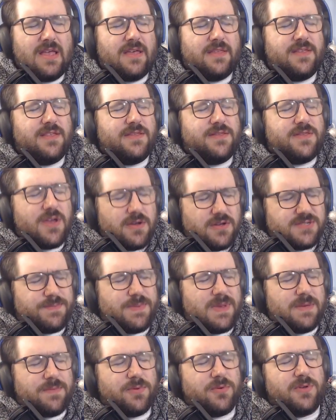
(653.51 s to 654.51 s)
that those
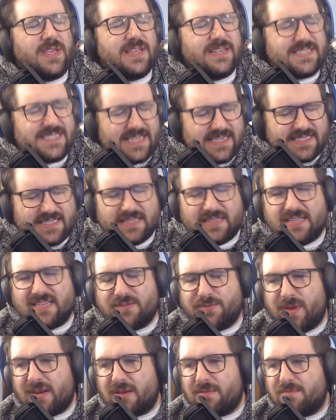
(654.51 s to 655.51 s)
people consistently
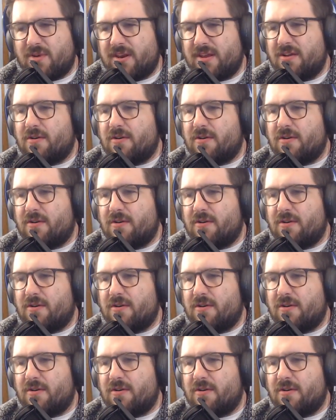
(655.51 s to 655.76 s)
spending money